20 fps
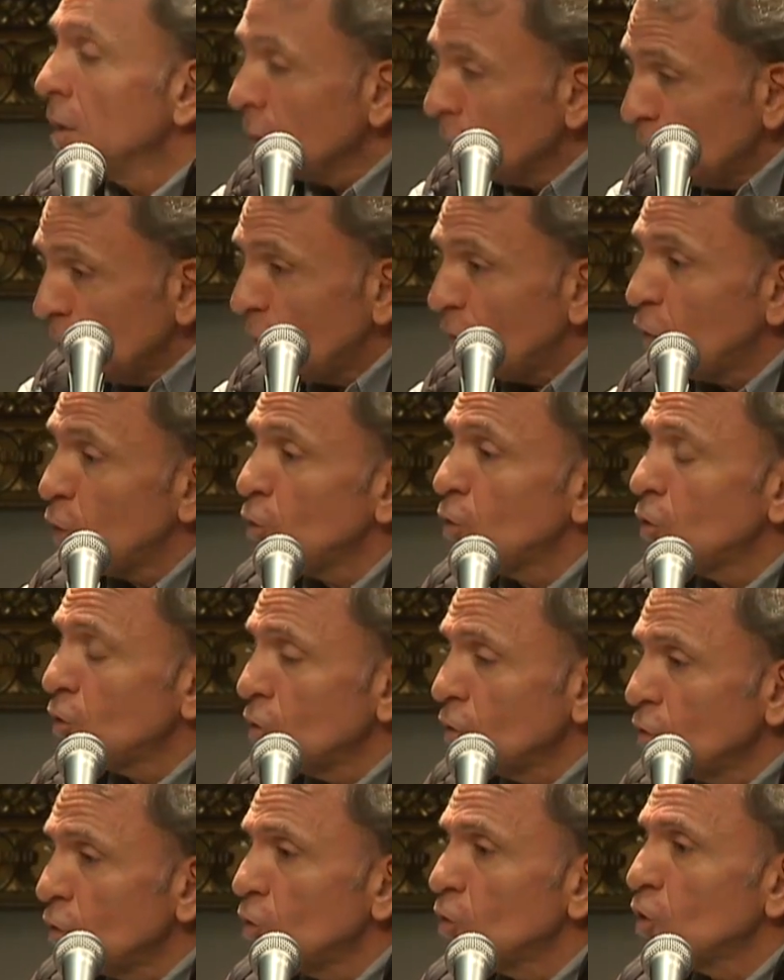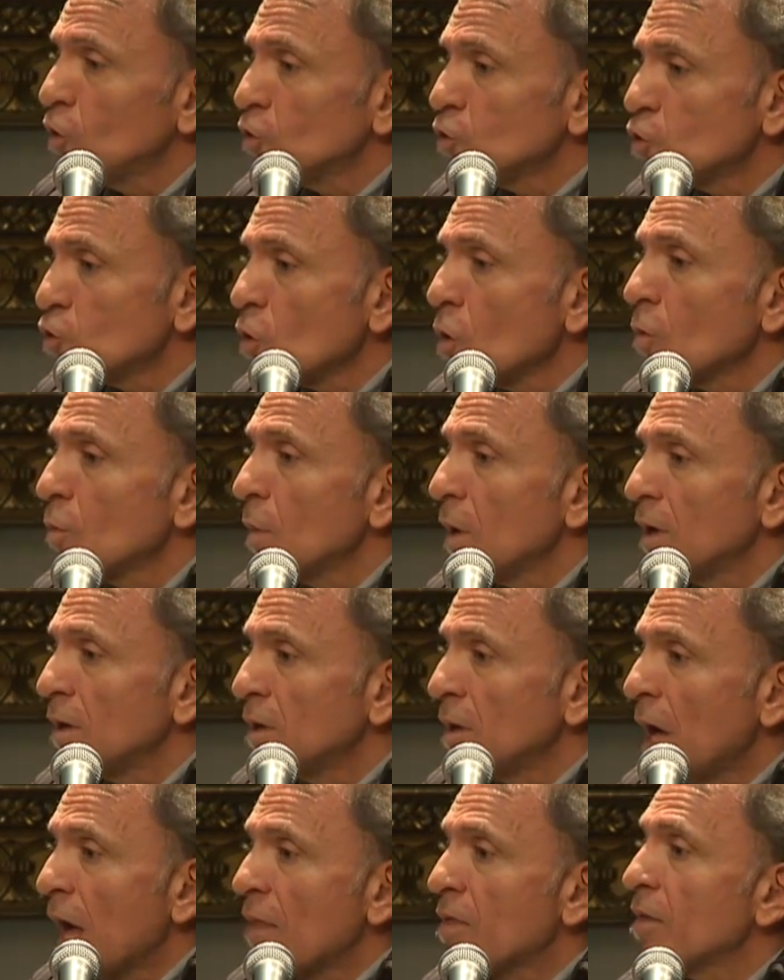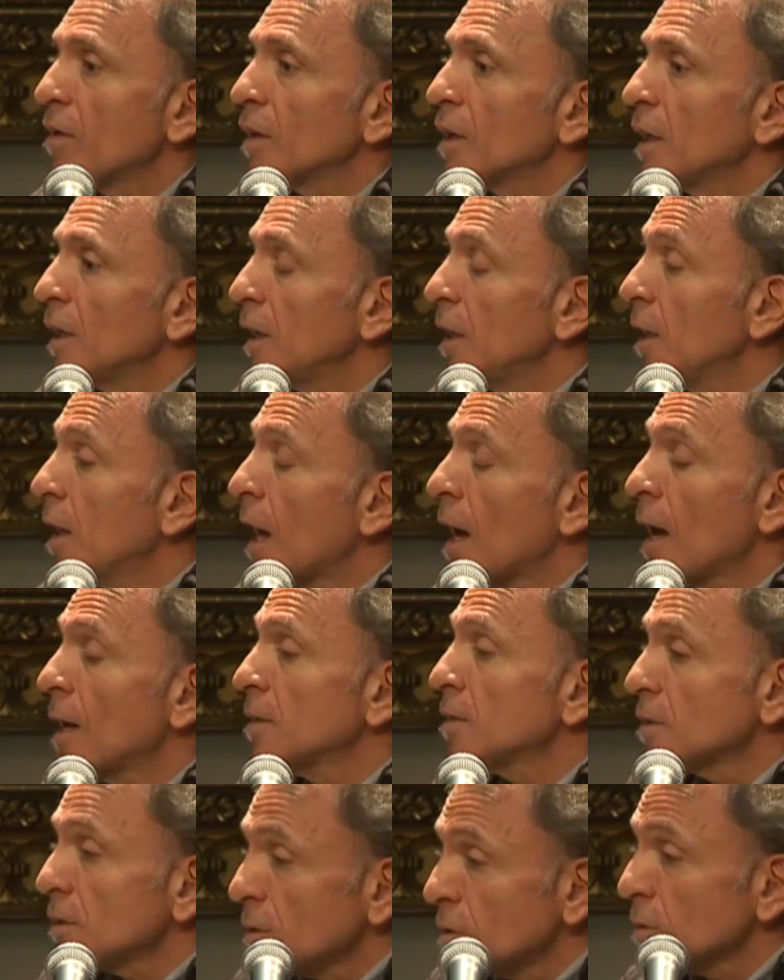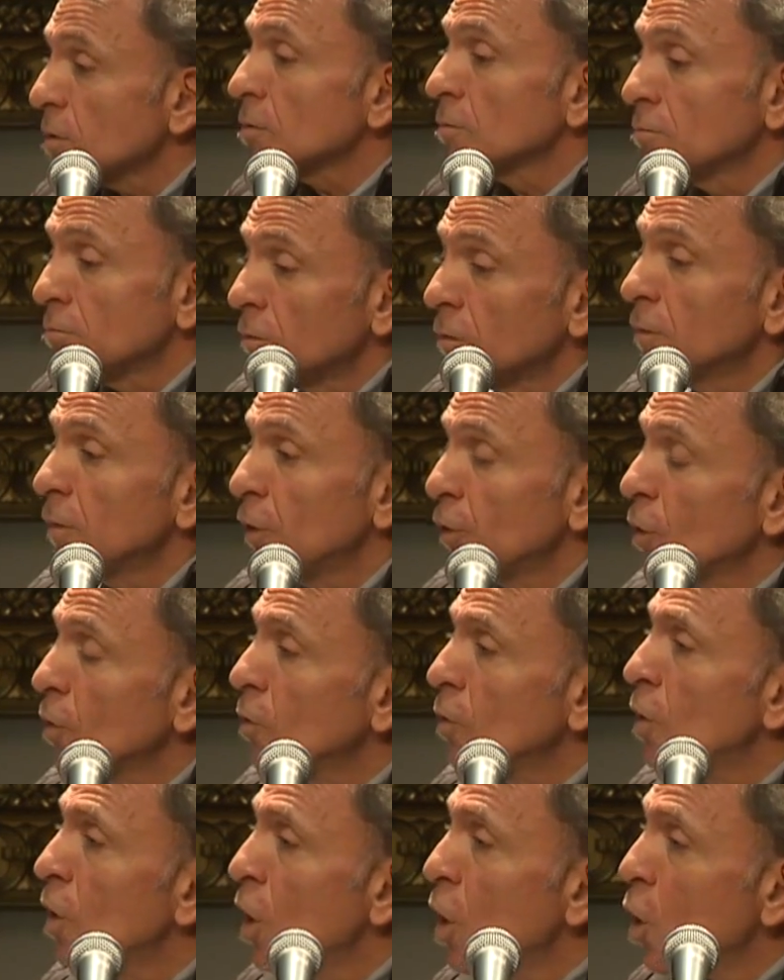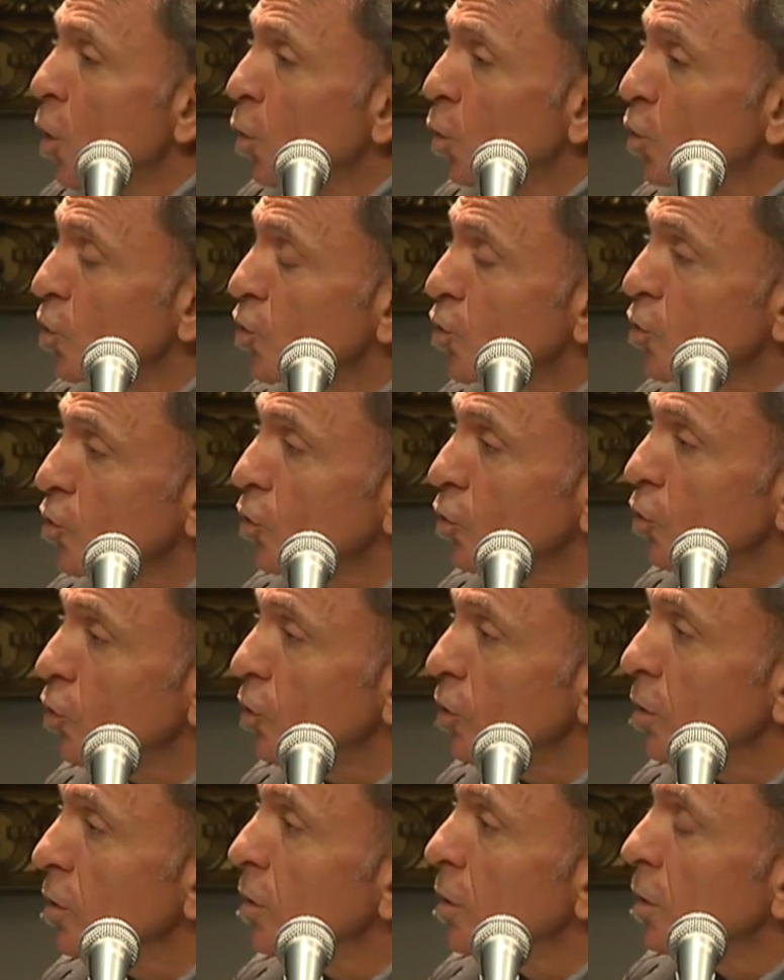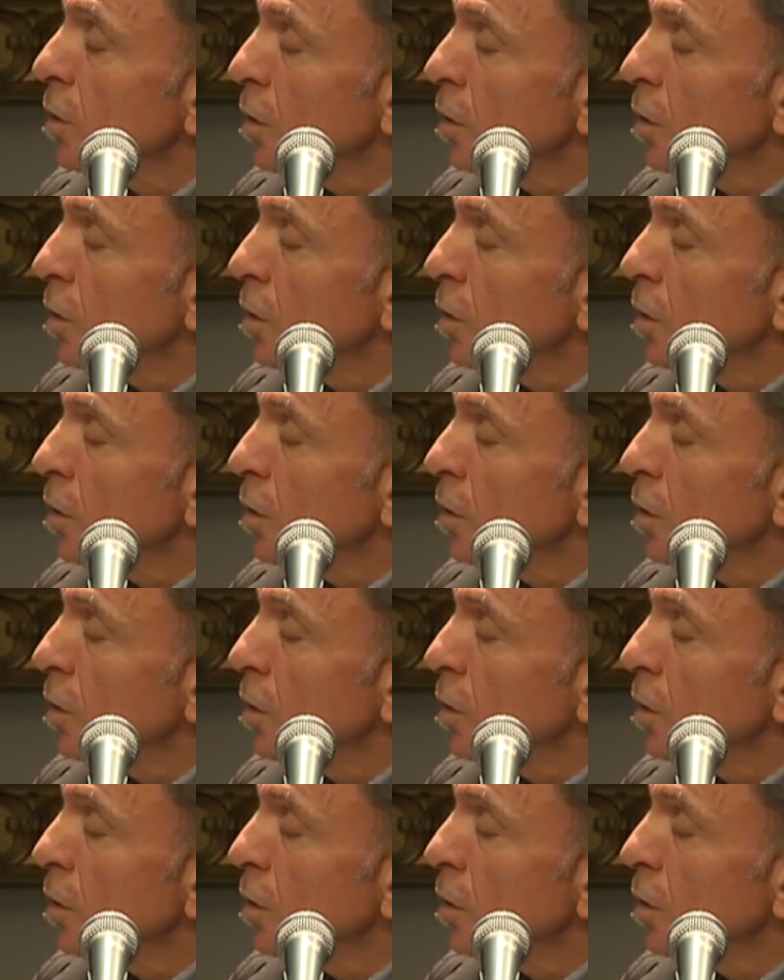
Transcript: if you do your job ethically, as we should,